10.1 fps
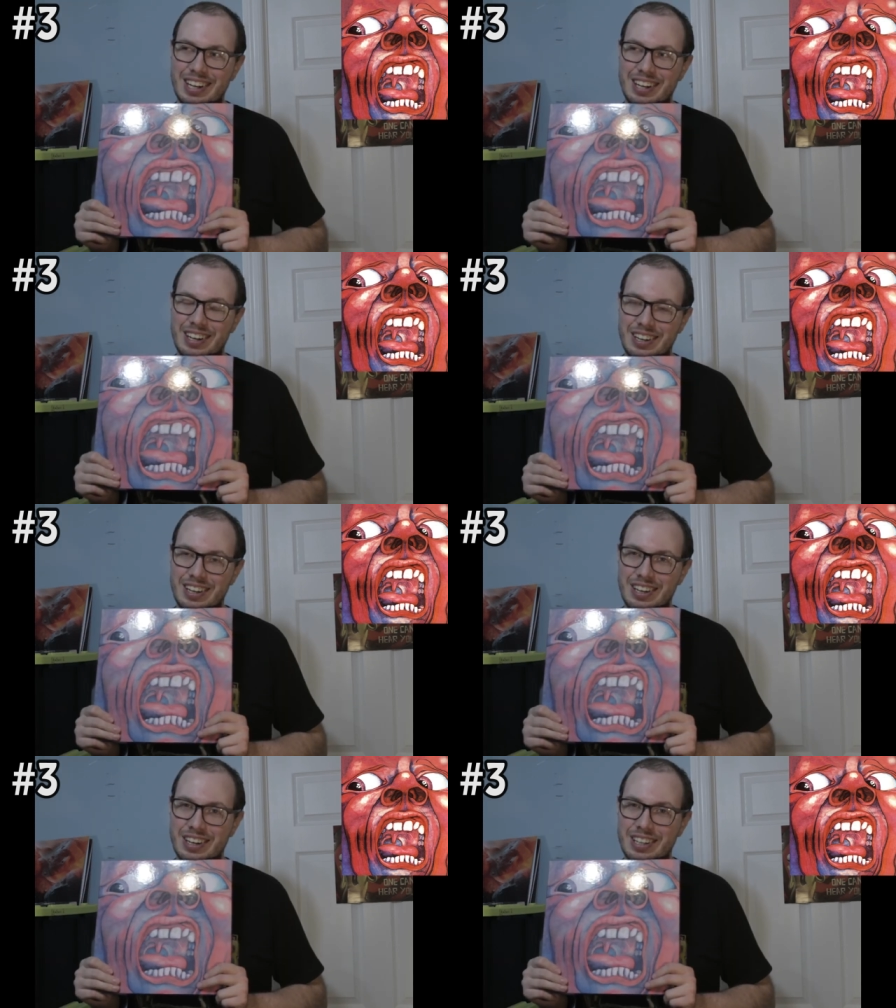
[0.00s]
Oh,
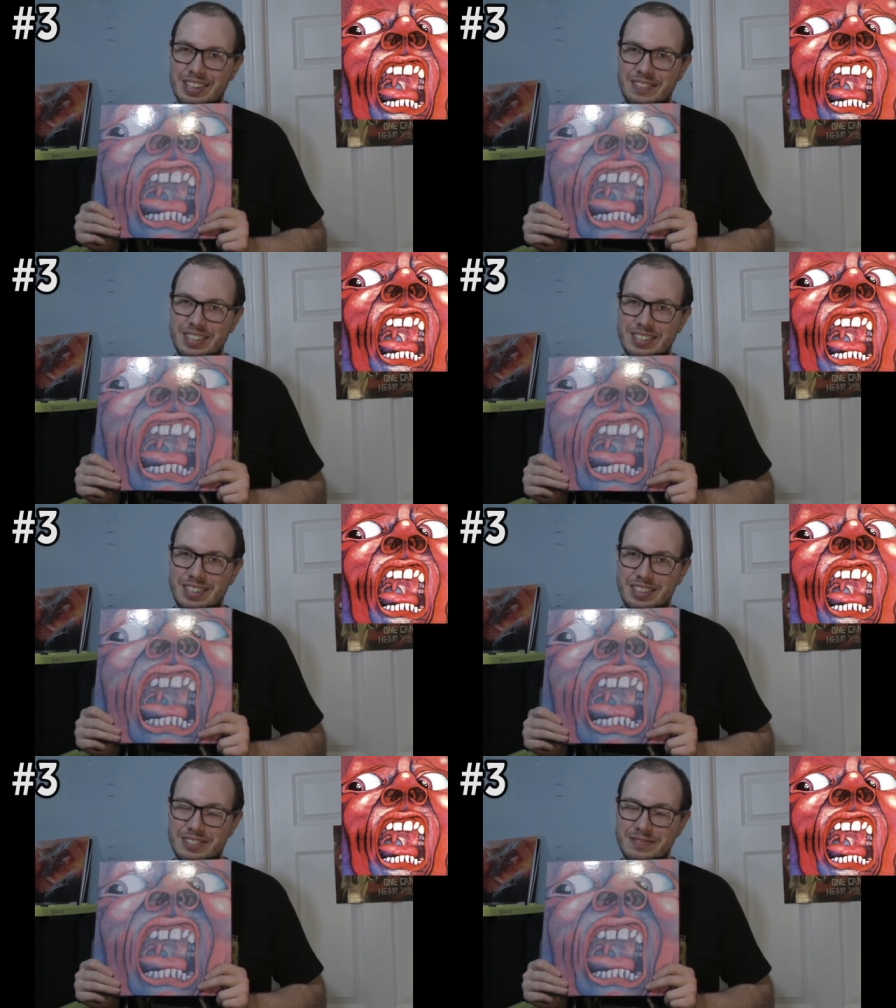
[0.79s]
I love that
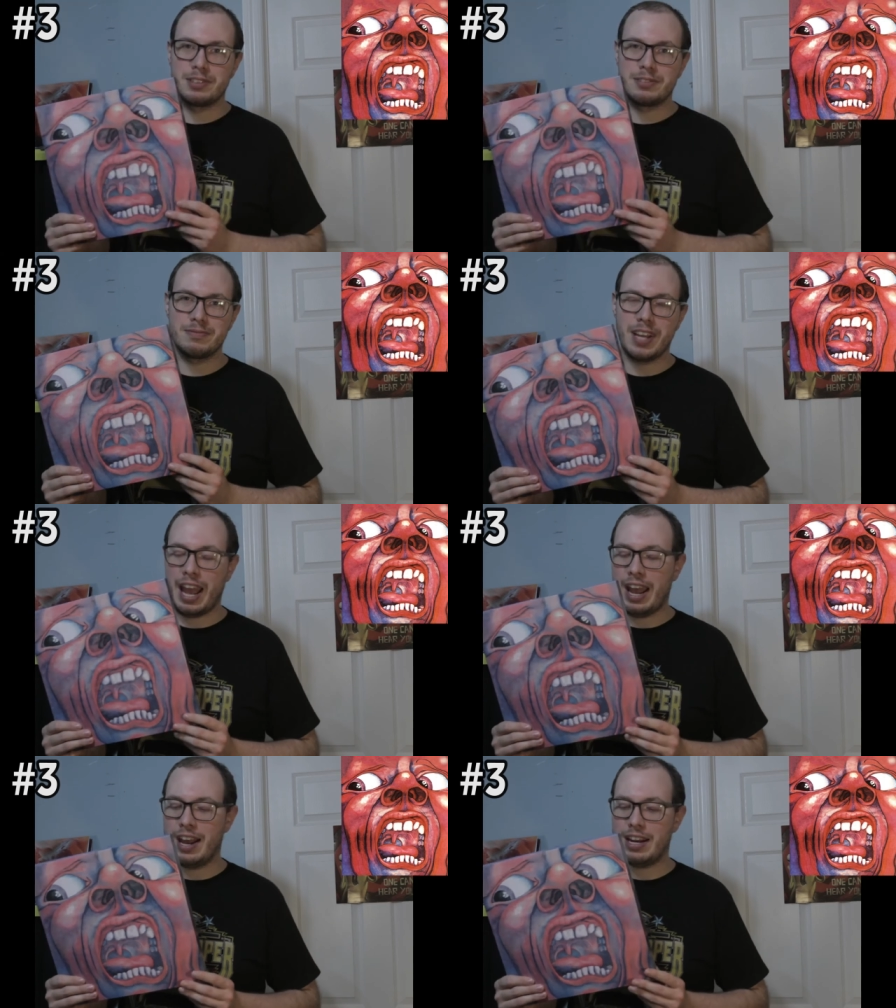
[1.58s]
song.
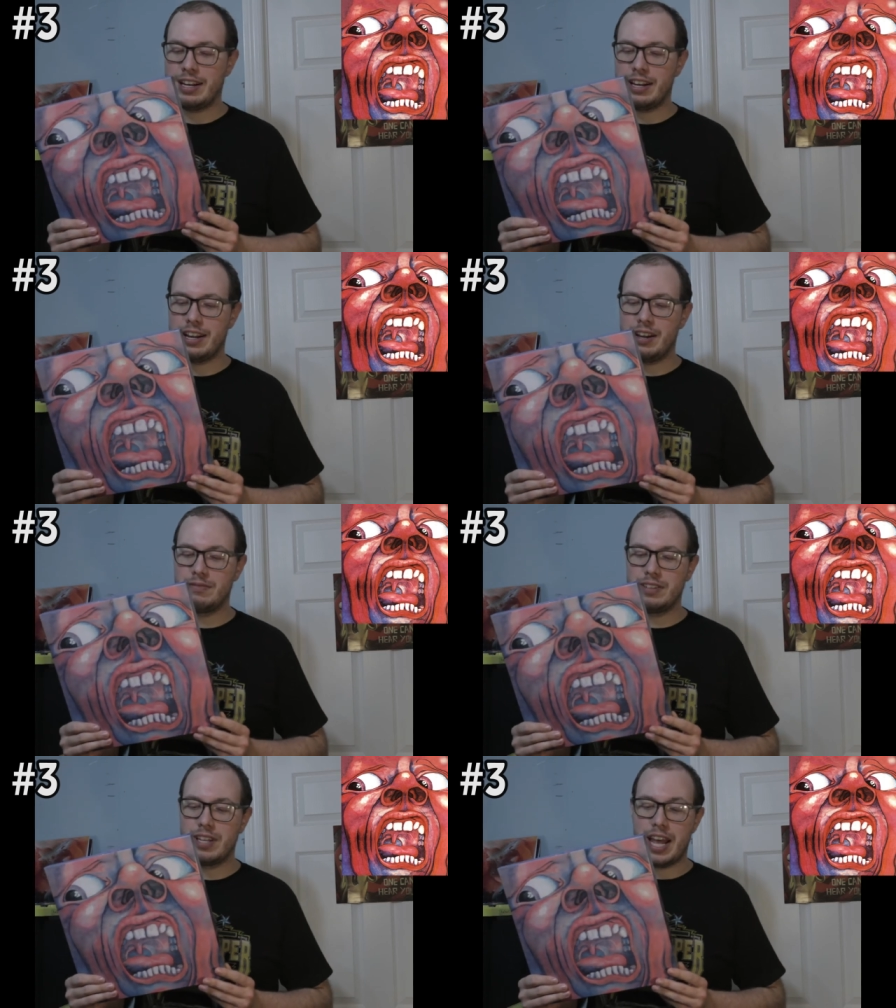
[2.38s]
And uh,
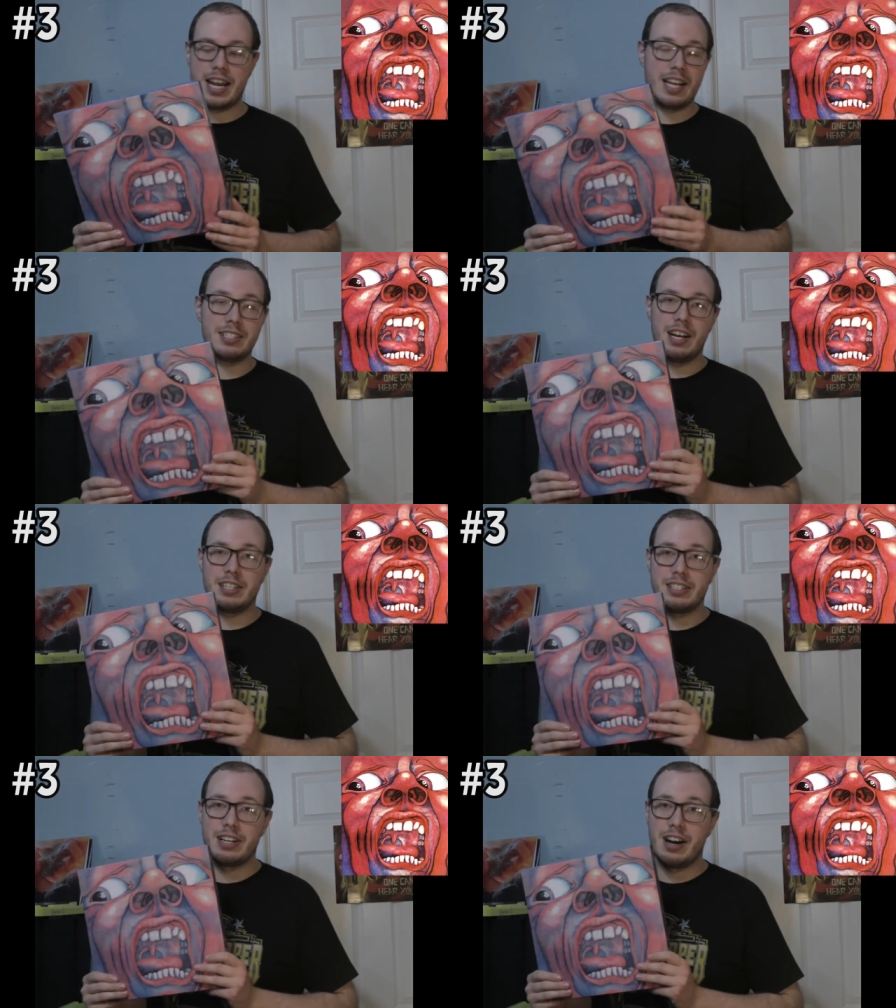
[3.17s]
and that's not
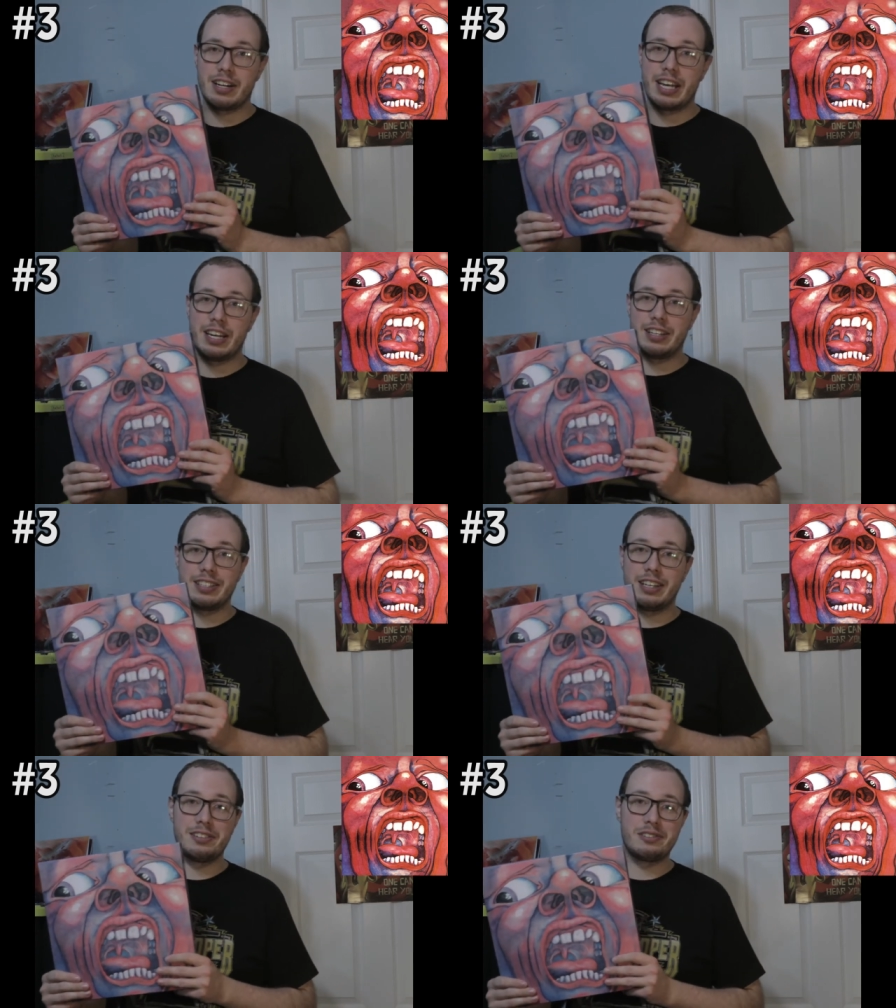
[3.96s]
to knock any of the
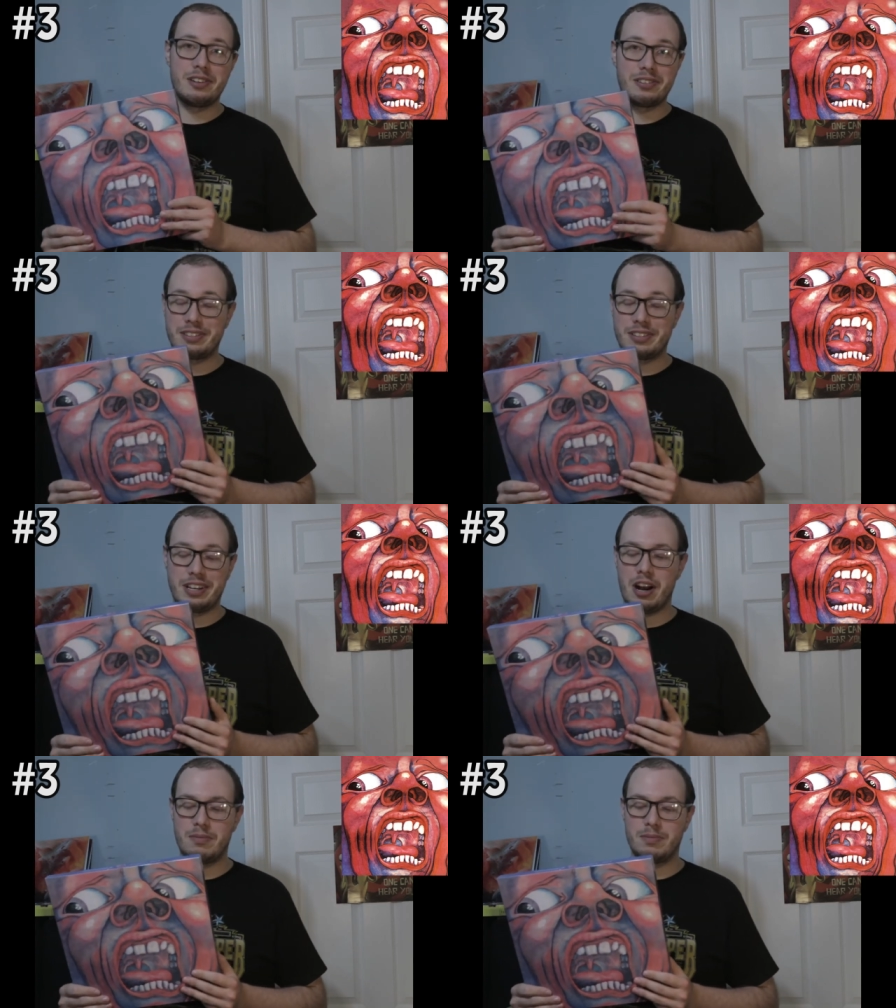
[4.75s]
other songs on the
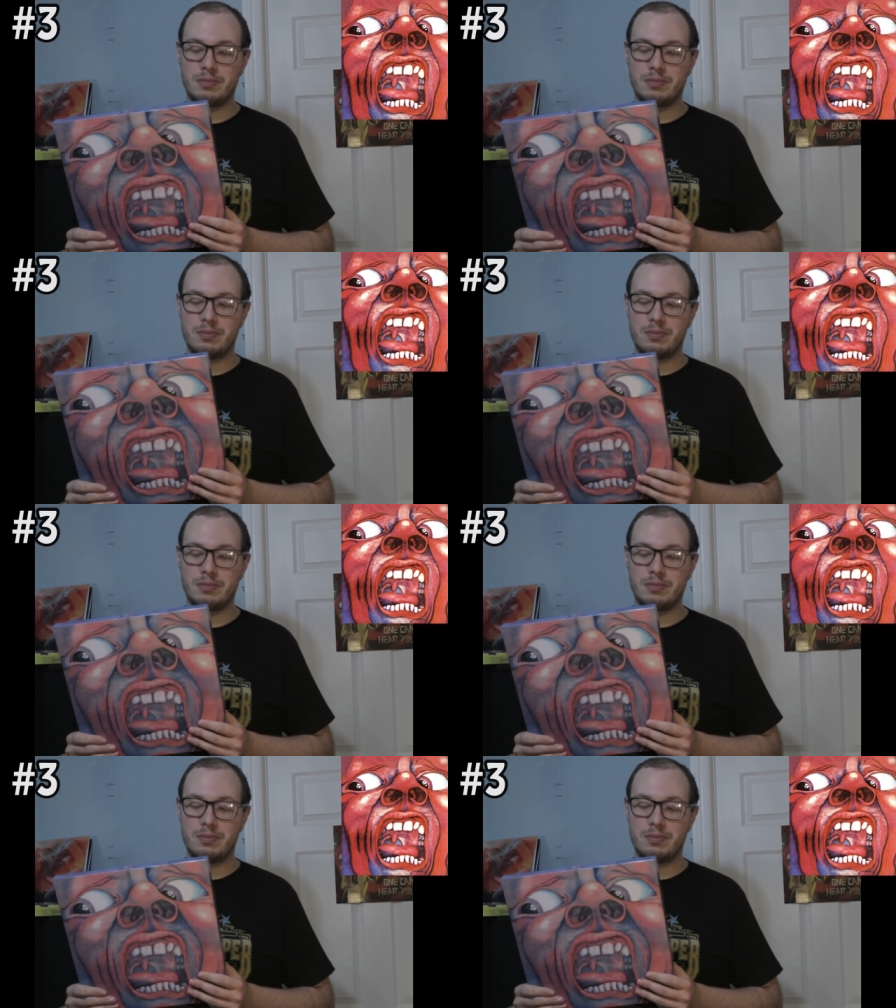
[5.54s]
album.